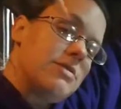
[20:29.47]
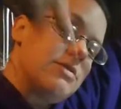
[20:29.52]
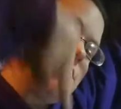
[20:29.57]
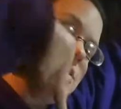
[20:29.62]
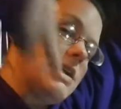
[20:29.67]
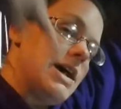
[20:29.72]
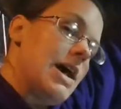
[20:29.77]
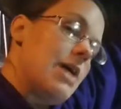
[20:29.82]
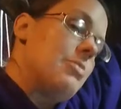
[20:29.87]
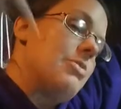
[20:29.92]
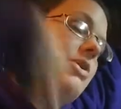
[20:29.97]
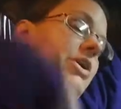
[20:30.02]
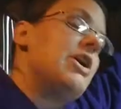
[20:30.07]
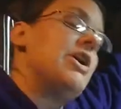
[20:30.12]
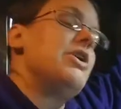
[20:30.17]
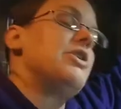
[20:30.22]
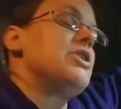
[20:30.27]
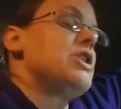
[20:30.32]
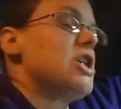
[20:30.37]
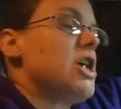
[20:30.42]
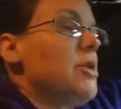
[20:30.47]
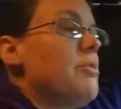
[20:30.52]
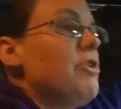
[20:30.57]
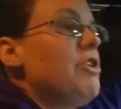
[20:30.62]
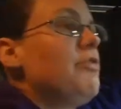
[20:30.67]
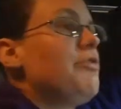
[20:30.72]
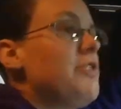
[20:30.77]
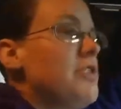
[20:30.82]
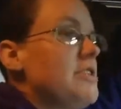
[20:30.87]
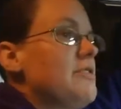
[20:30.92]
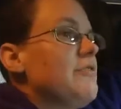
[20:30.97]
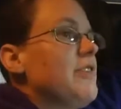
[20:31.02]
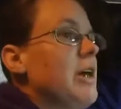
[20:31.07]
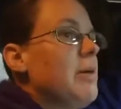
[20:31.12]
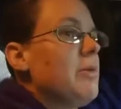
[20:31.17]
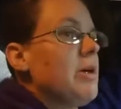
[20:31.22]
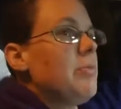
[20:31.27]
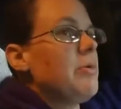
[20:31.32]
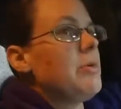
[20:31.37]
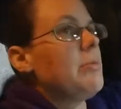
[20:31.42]
Down below, share them with your friends and
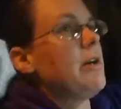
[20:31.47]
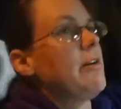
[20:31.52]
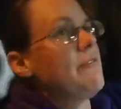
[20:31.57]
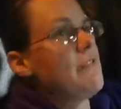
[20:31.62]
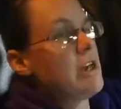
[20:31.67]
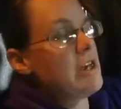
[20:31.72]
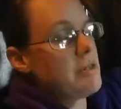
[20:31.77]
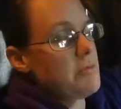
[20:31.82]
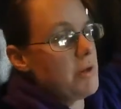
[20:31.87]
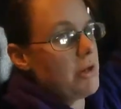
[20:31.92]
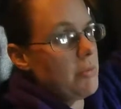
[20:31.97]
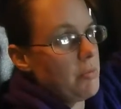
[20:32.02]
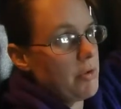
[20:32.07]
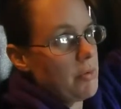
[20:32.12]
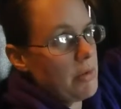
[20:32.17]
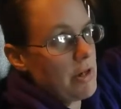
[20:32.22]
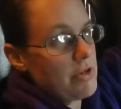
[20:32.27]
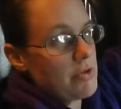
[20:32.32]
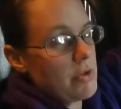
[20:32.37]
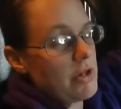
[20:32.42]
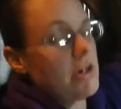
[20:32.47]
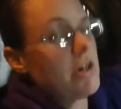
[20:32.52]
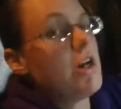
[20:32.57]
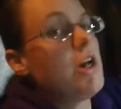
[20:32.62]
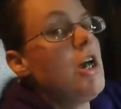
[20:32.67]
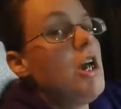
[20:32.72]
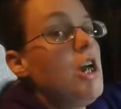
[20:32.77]
family. Put them on Facebook, put them on Twitter.